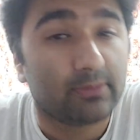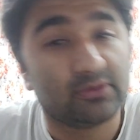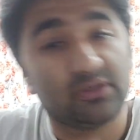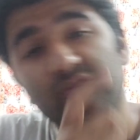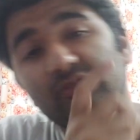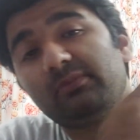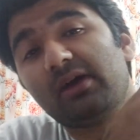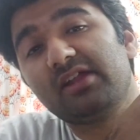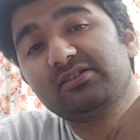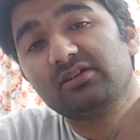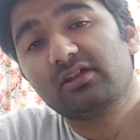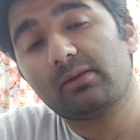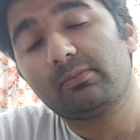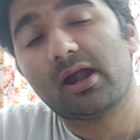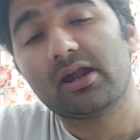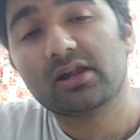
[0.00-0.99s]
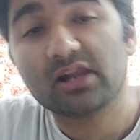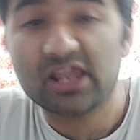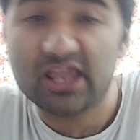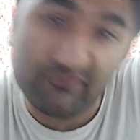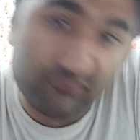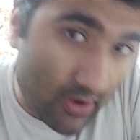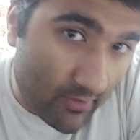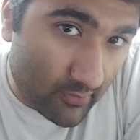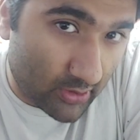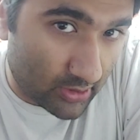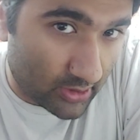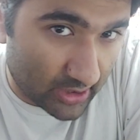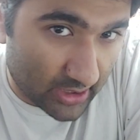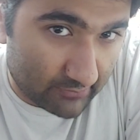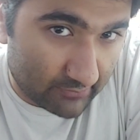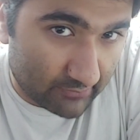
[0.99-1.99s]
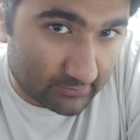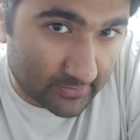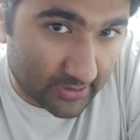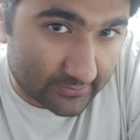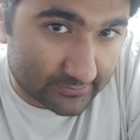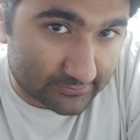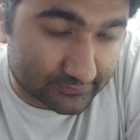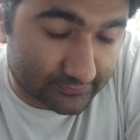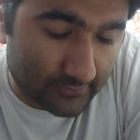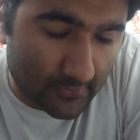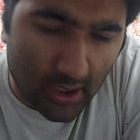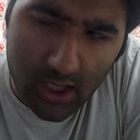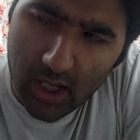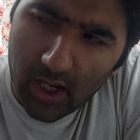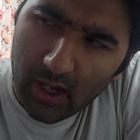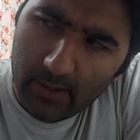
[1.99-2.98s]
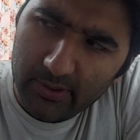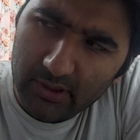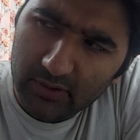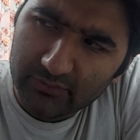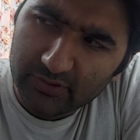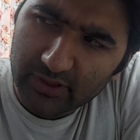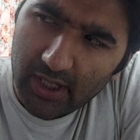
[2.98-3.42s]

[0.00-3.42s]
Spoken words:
this is my Instagram handle if you want to connect with me. Abhinav say